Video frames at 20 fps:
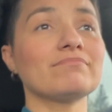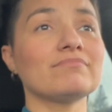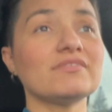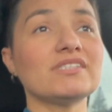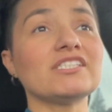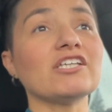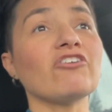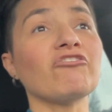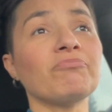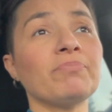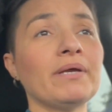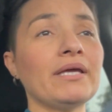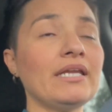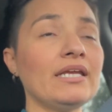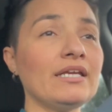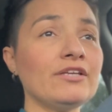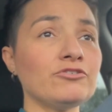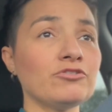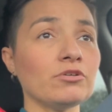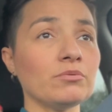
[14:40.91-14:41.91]

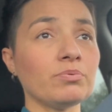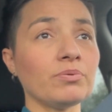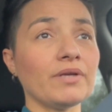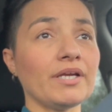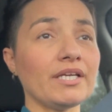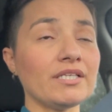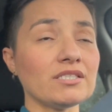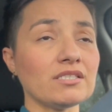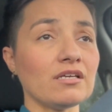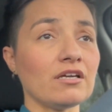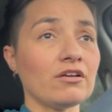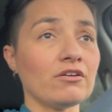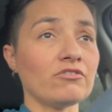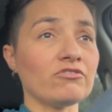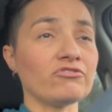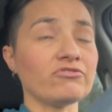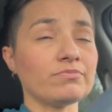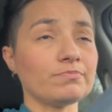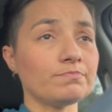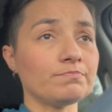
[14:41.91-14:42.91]
self-pity to a place of
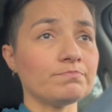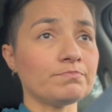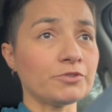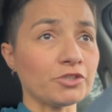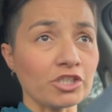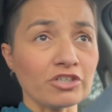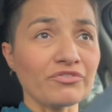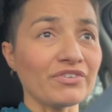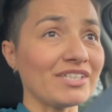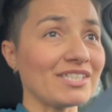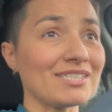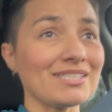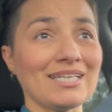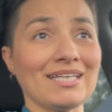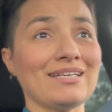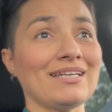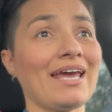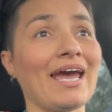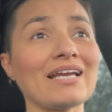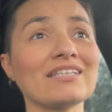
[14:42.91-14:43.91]
service
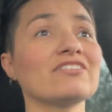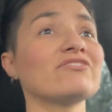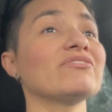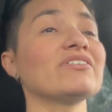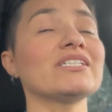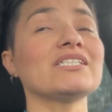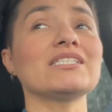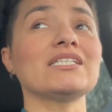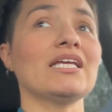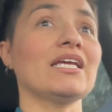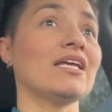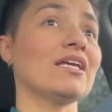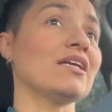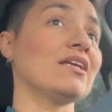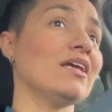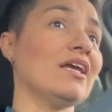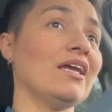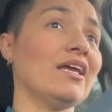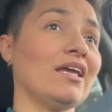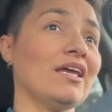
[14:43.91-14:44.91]
and active
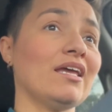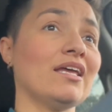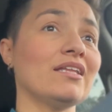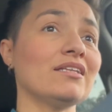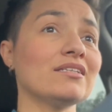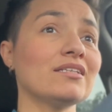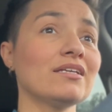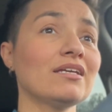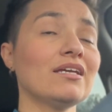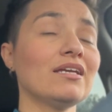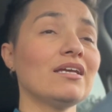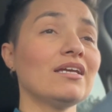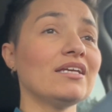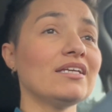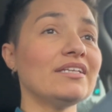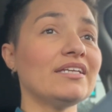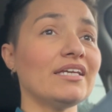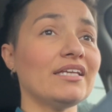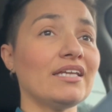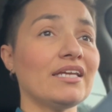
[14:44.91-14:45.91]
listening
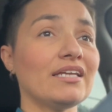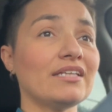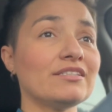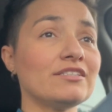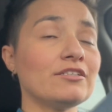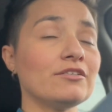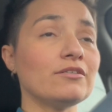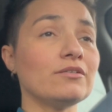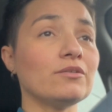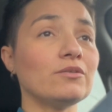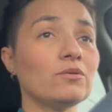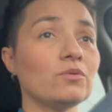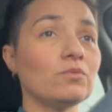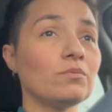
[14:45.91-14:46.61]
and getting to